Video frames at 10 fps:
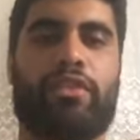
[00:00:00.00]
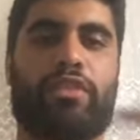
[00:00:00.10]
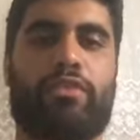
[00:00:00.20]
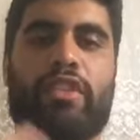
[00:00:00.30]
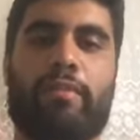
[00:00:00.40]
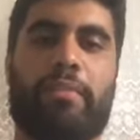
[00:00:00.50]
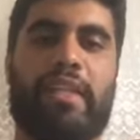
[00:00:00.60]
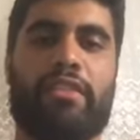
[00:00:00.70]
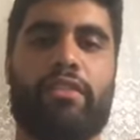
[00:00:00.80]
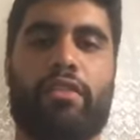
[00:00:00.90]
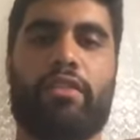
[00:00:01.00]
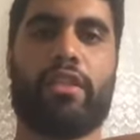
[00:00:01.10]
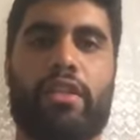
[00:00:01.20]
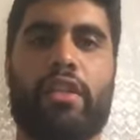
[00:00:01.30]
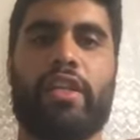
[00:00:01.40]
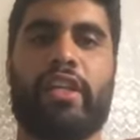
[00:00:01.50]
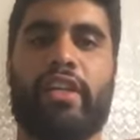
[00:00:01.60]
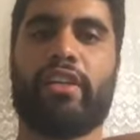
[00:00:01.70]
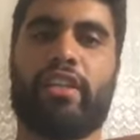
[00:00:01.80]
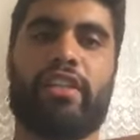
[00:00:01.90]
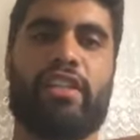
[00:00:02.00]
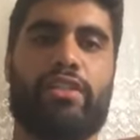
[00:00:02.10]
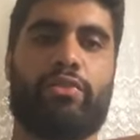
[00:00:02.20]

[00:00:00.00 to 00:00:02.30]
So it depends on the ingredients.